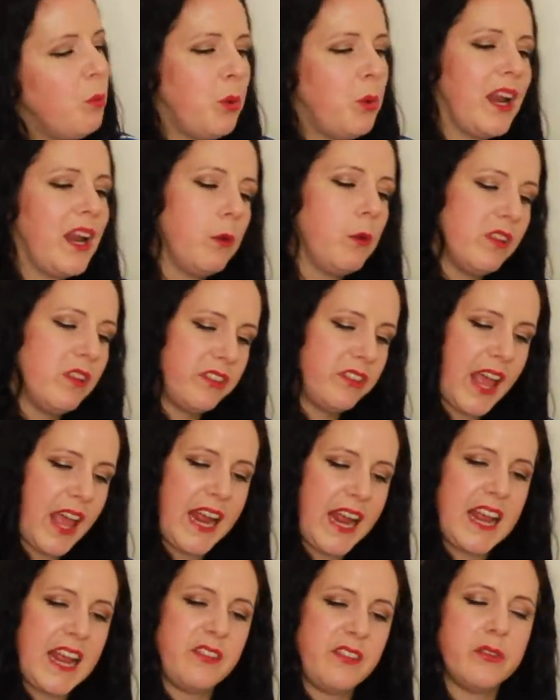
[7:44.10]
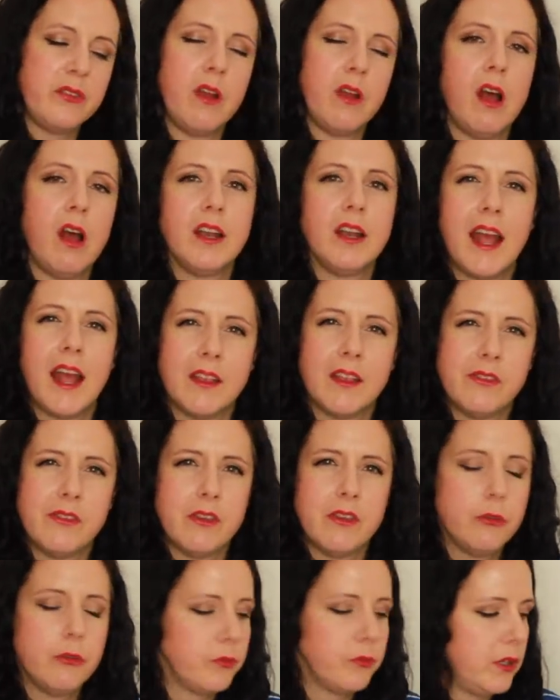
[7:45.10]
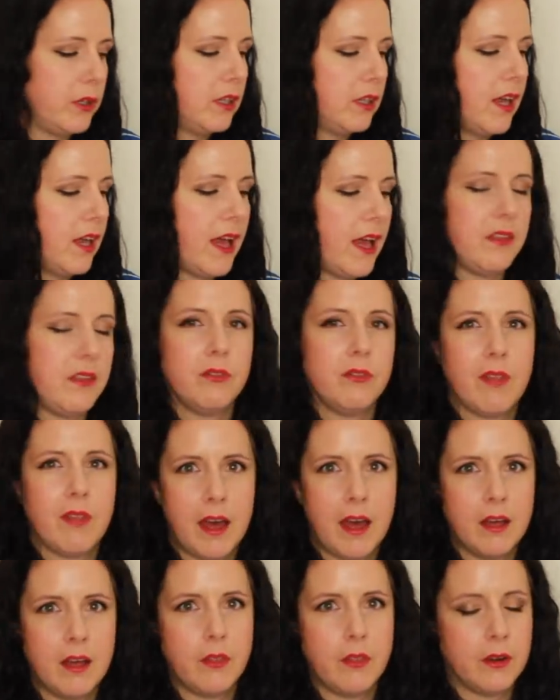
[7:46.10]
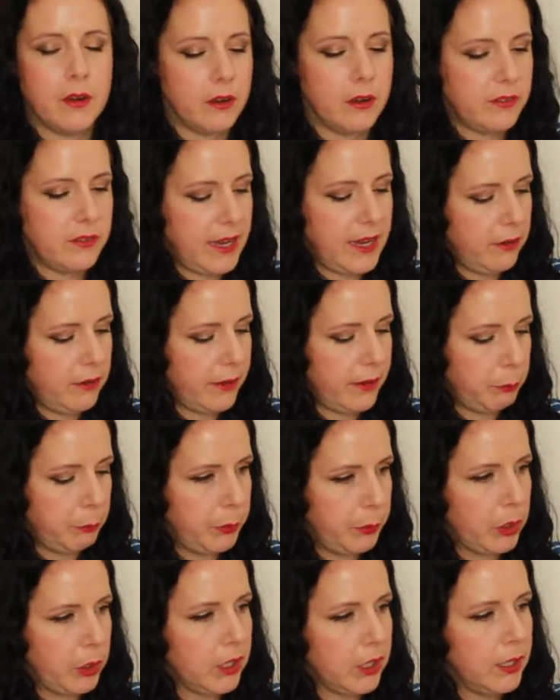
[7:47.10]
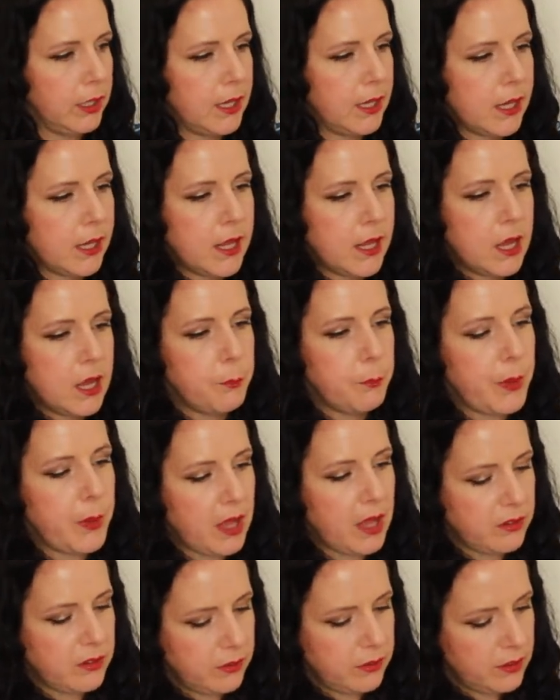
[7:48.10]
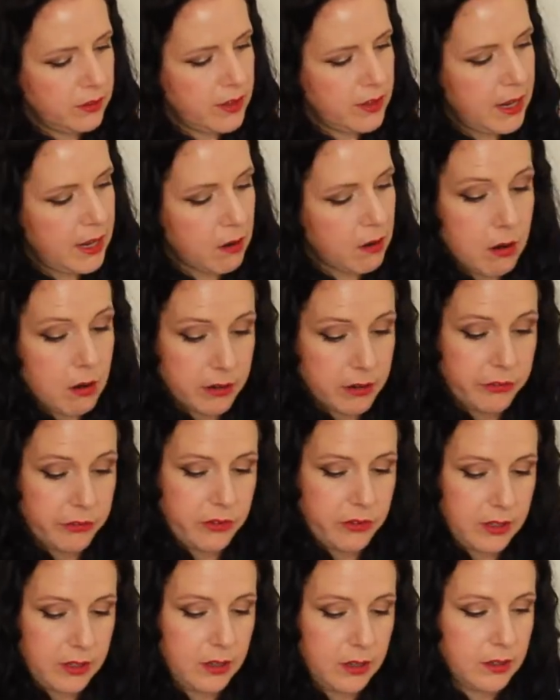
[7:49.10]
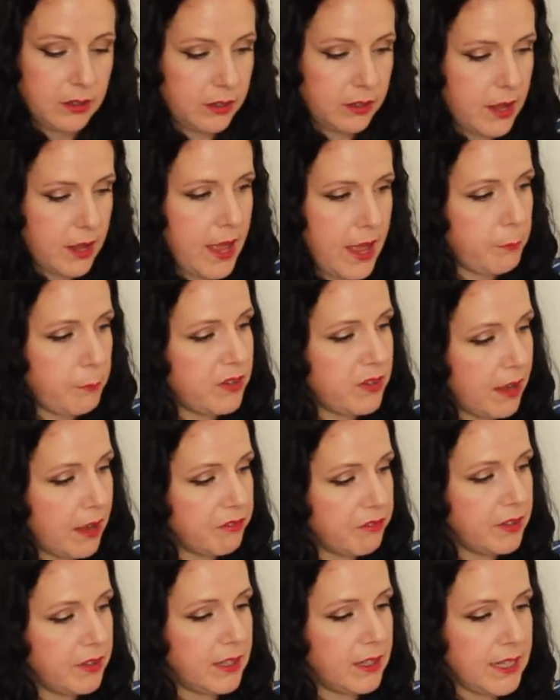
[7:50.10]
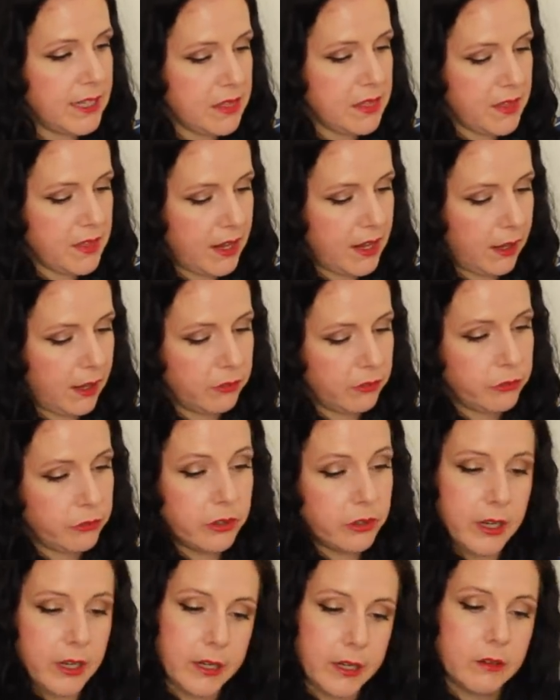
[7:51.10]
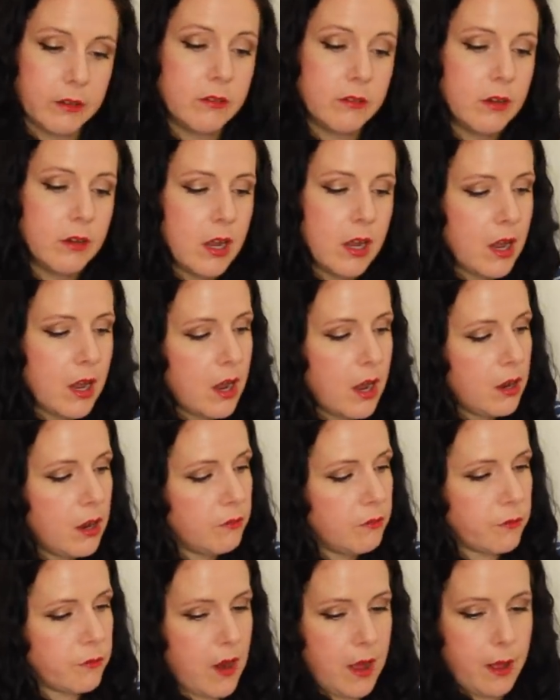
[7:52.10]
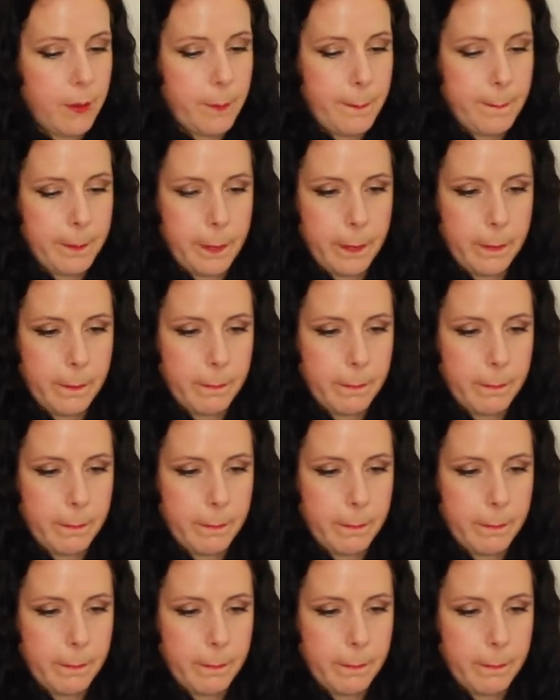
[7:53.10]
what I would say, it's not as useful as that other tailoring book. But there are still definitely things to learn from